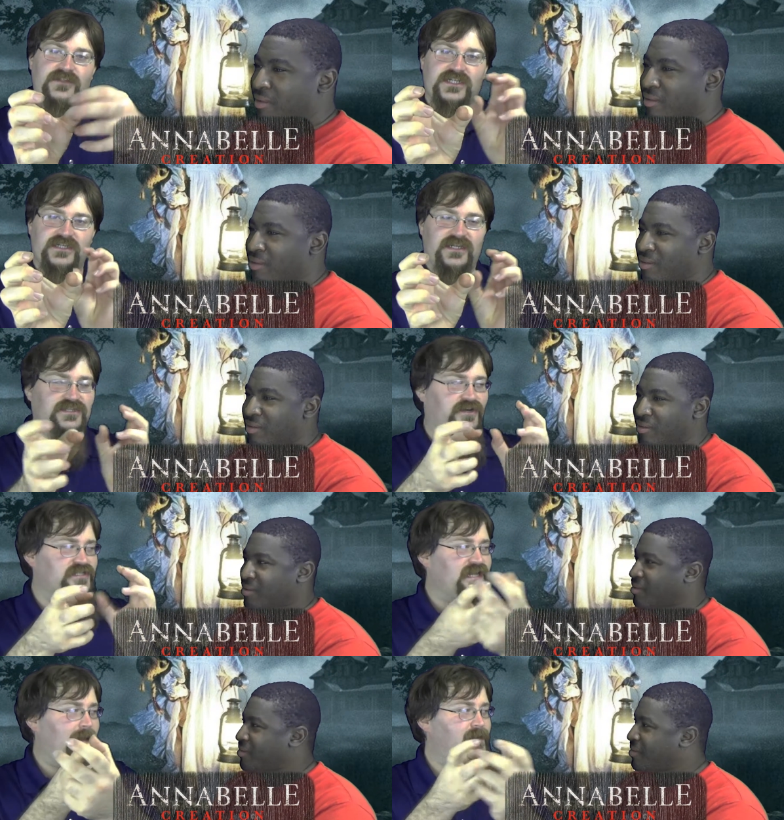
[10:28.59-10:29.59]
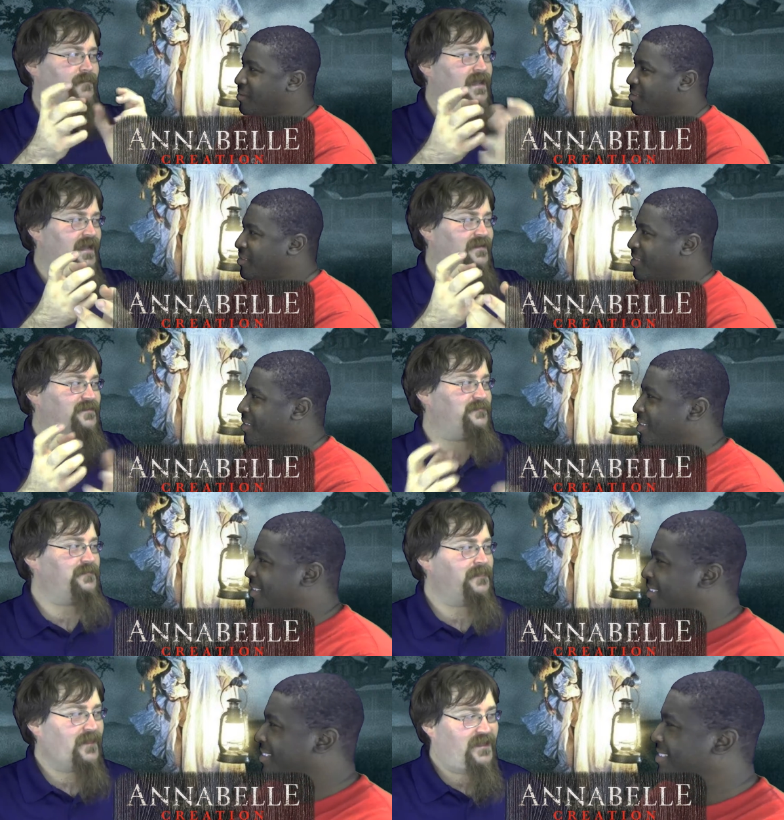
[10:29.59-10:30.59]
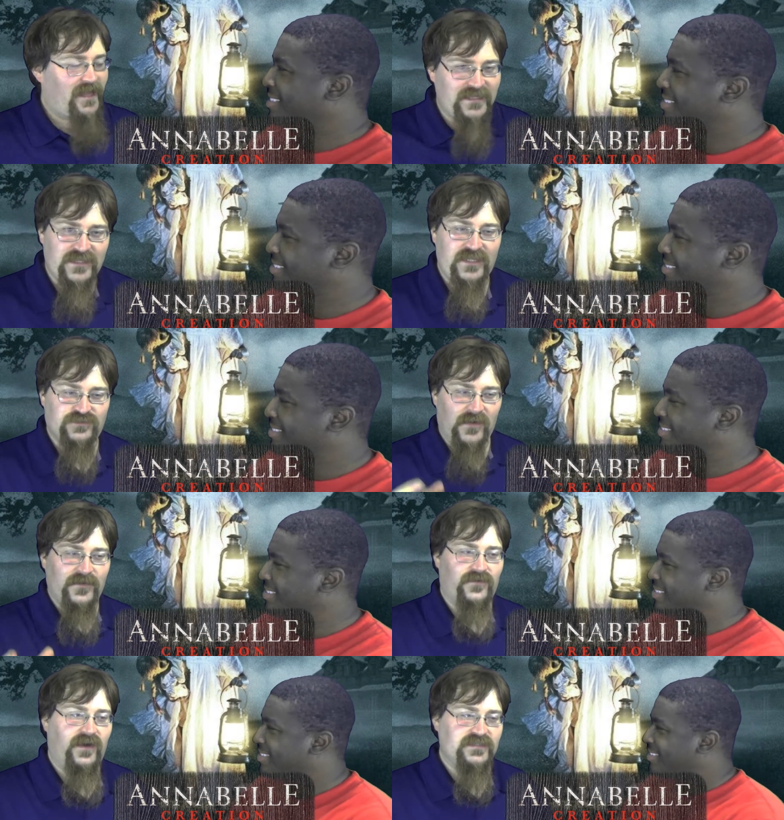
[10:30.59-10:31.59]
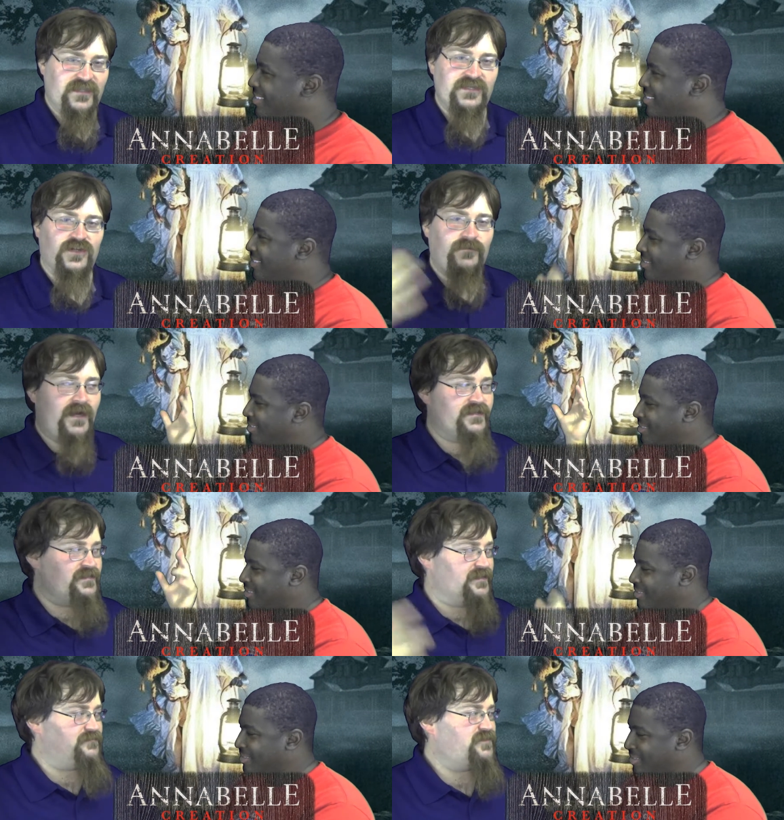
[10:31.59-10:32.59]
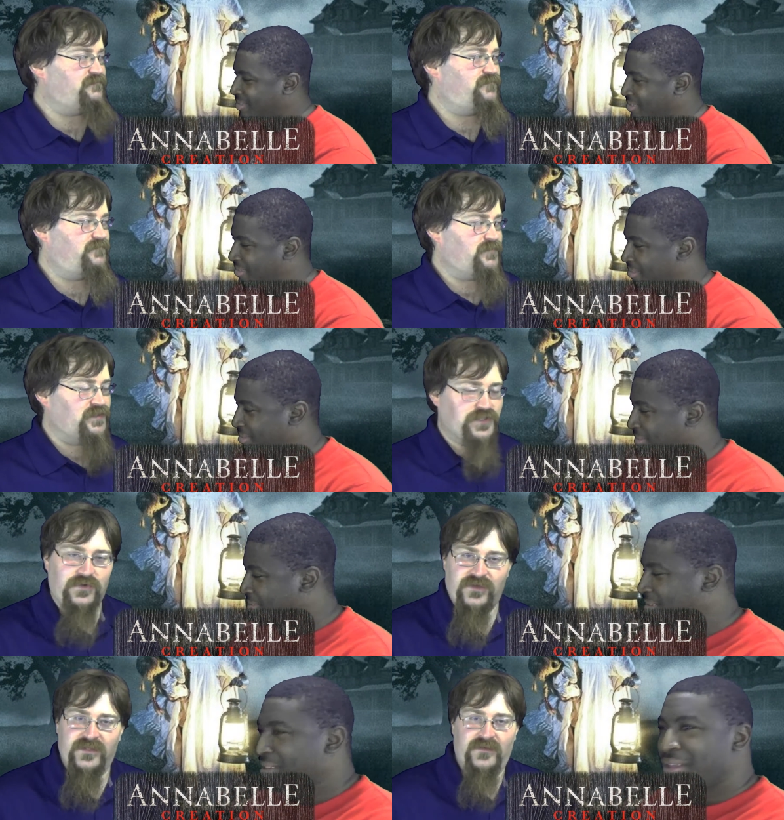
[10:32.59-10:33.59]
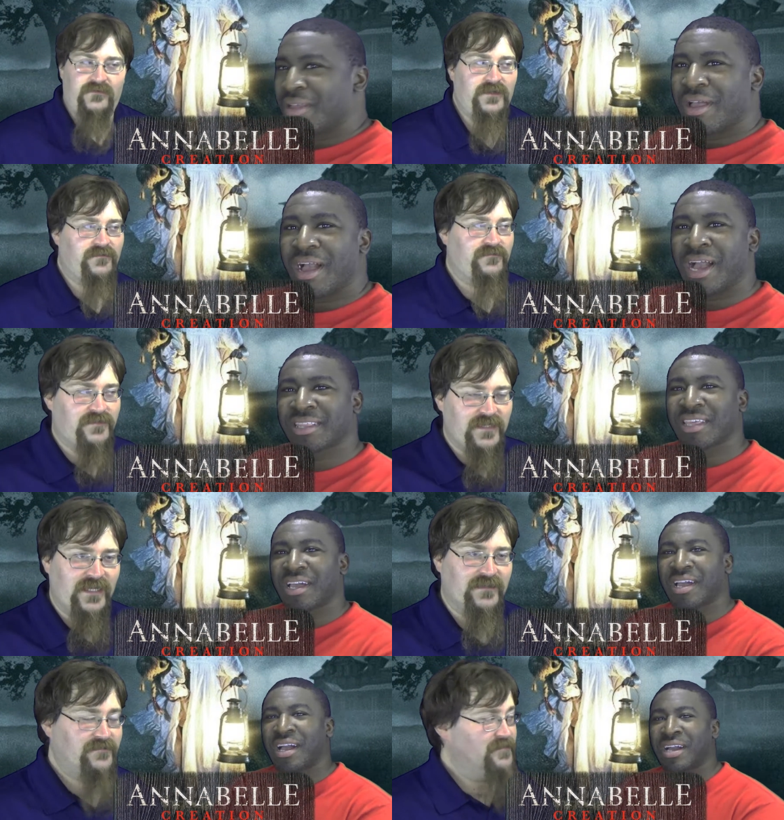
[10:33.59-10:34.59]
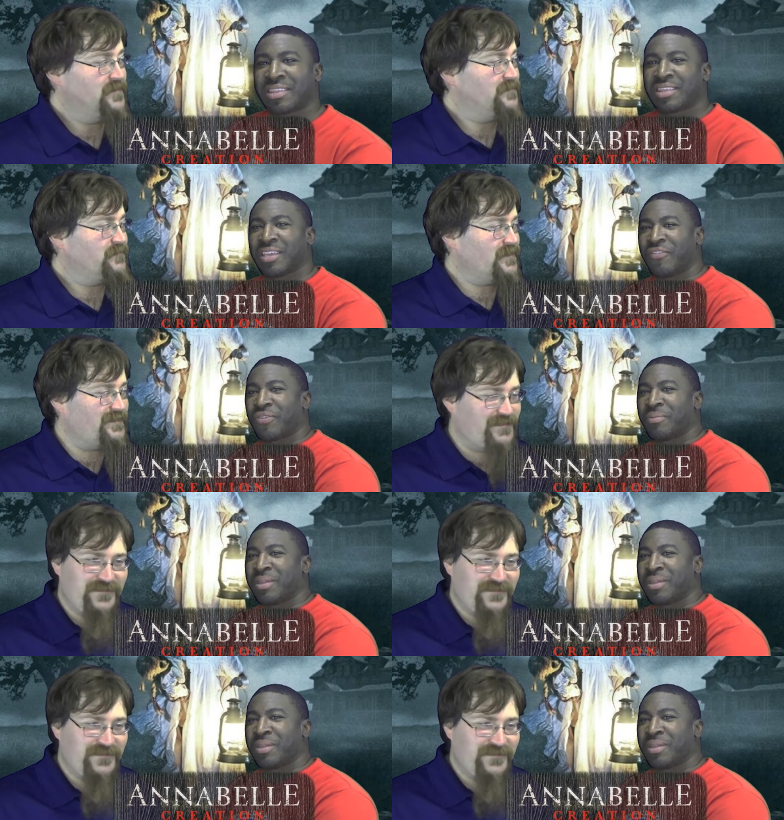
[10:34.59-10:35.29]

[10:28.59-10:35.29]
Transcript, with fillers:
Speaker 1: started snapping back. Yeah. And he dropped the cross. Then his whole body's like contorted and went I, dead. I think for